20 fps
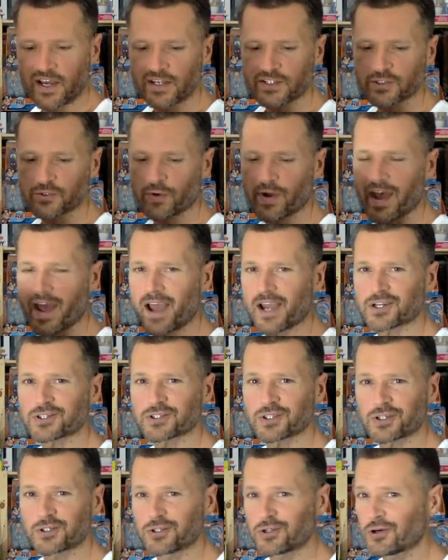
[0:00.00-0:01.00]
So I
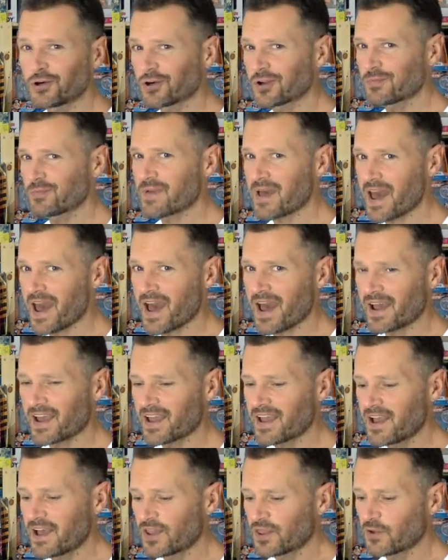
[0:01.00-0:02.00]
actually took back
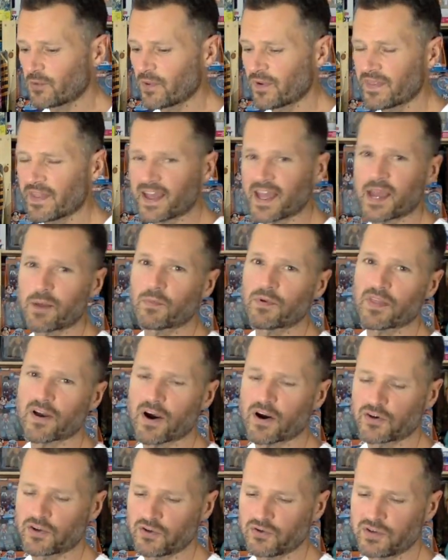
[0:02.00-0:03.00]
the one that came with
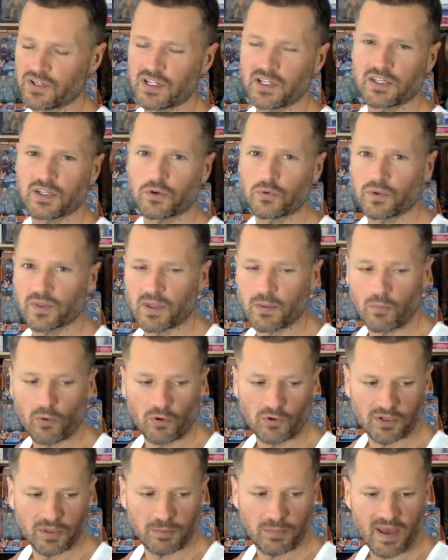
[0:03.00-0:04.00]
R2-D2 in the
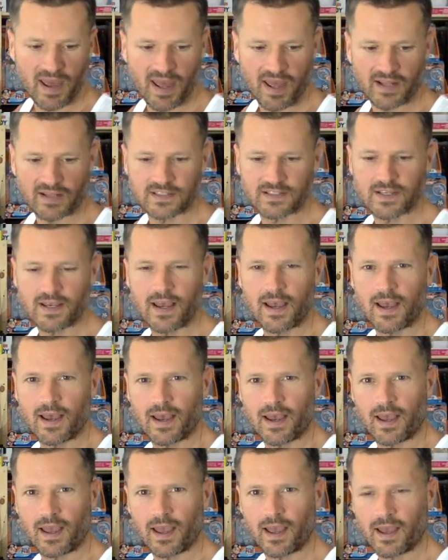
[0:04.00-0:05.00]
molded pants
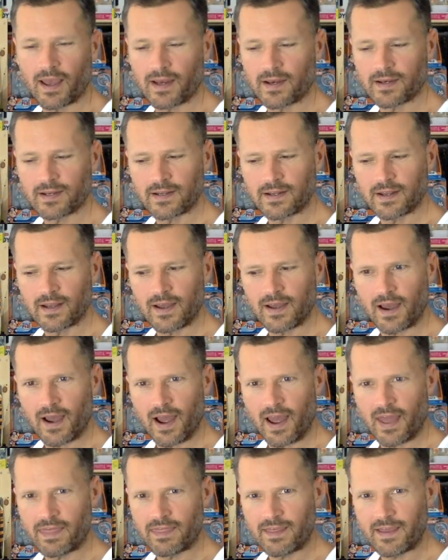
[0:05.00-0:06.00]
and
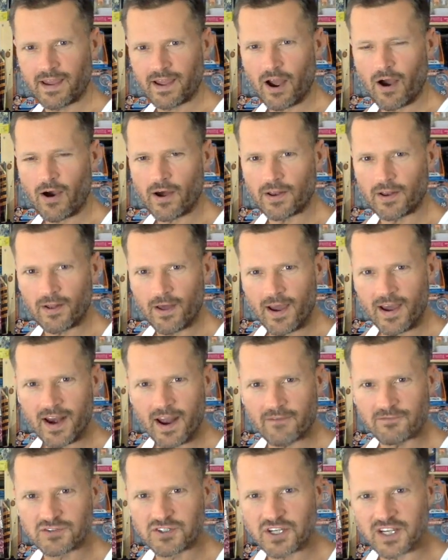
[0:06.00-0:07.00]
I think online
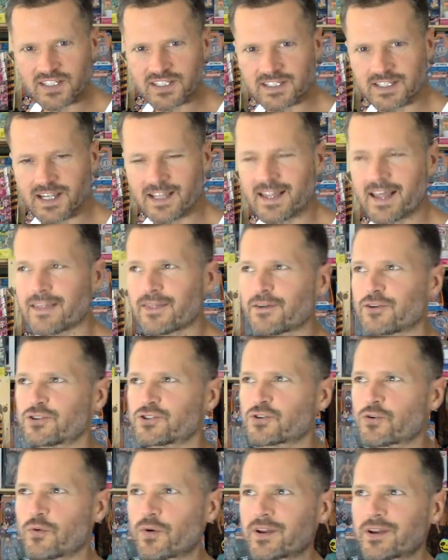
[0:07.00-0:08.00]
I've just seen that
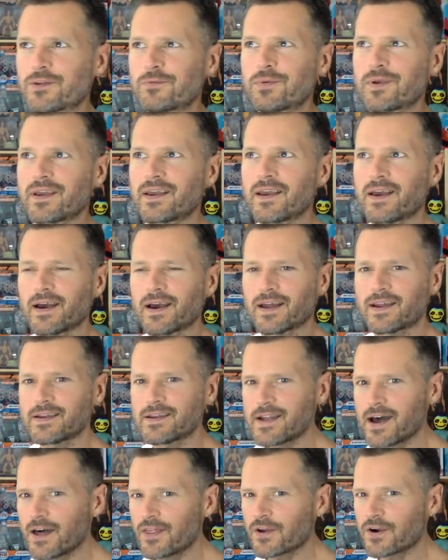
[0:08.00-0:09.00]
there's going to be
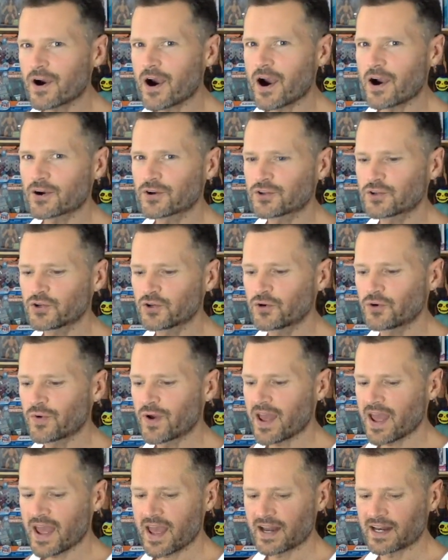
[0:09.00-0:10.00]
another R2
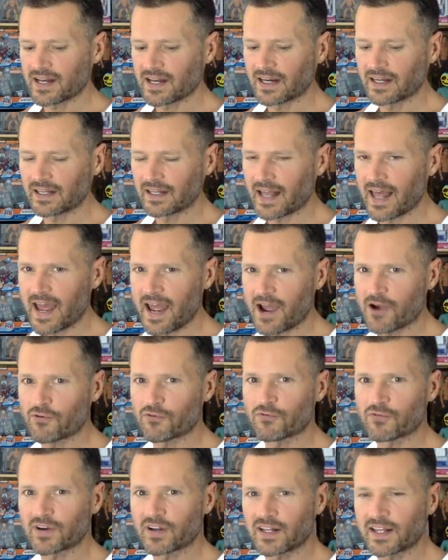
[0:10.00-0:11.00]
and Leia
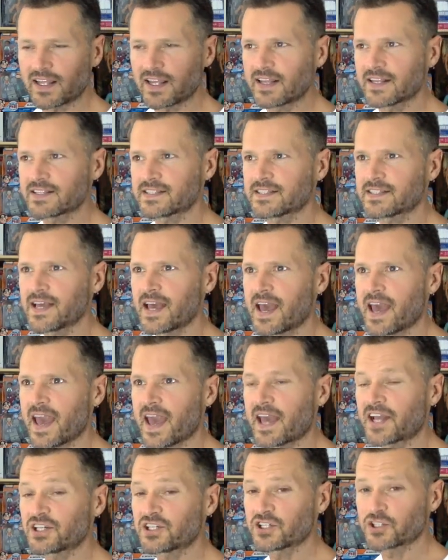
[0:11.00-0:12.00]
release,
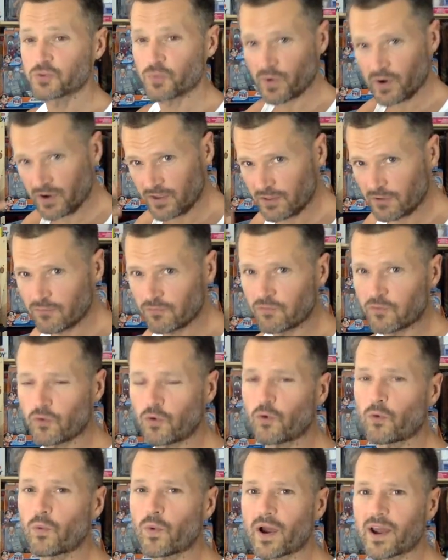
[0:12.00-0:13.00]
and she's wearing the
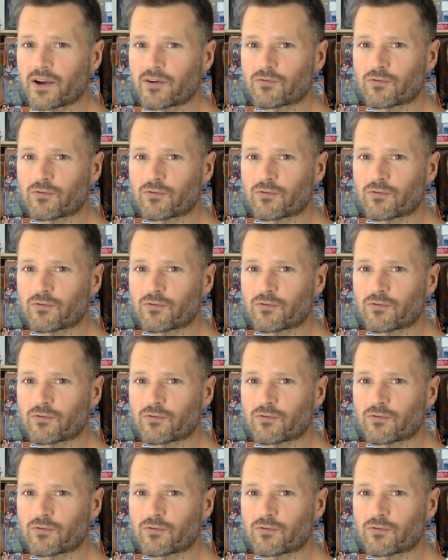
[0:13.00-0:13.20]
full white